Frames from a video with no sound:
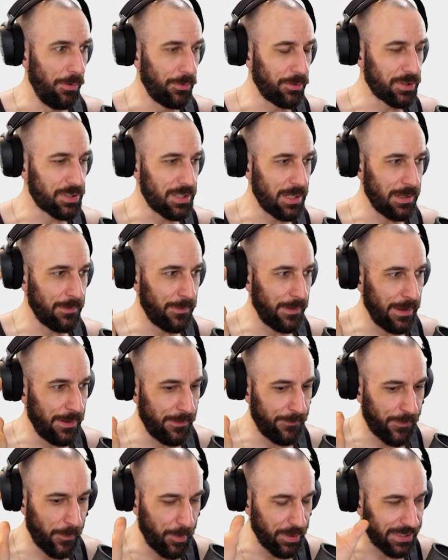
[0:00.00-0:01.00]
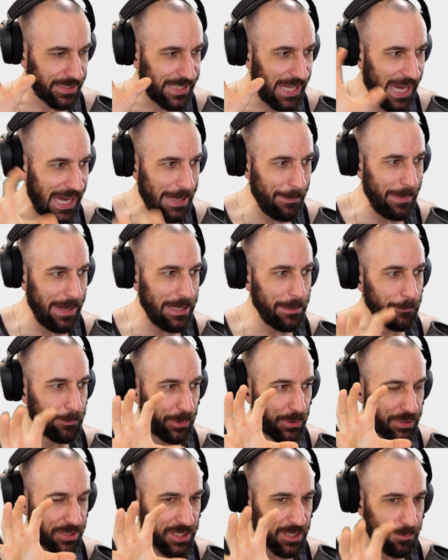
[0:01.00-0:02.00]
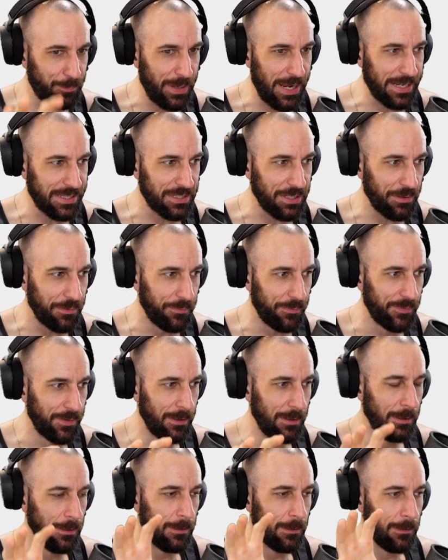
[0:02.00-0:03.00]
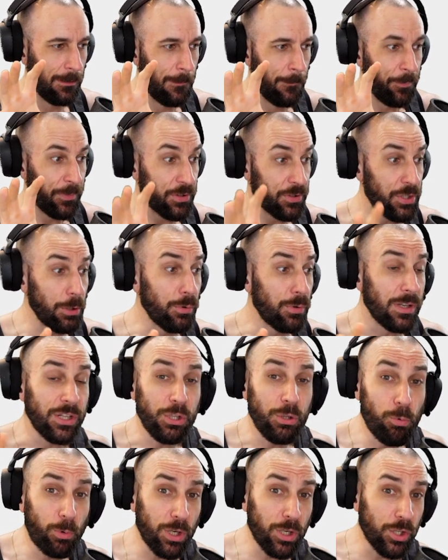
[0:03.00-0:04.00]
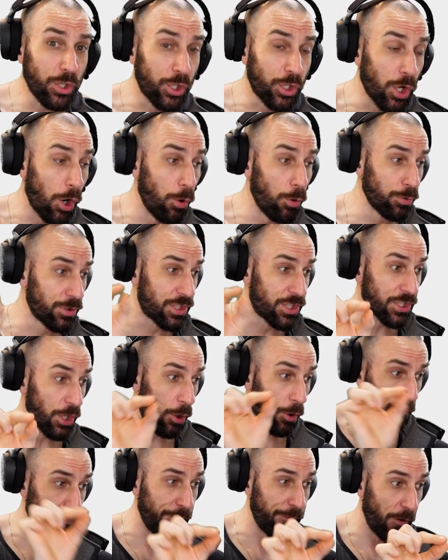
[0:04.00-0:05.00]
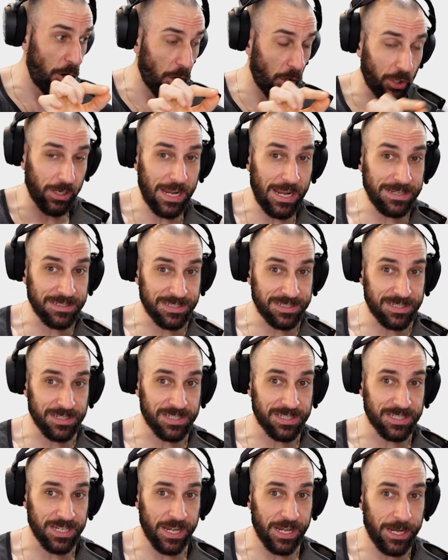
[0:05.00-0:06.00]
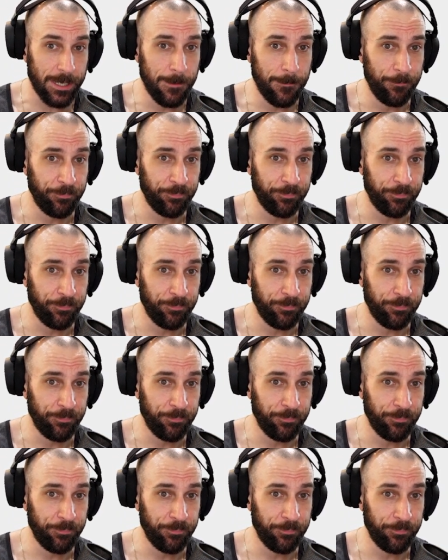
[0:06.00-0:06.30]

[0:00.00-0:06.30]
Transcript: There's from a gaming perspective, dude, you could go so far as to say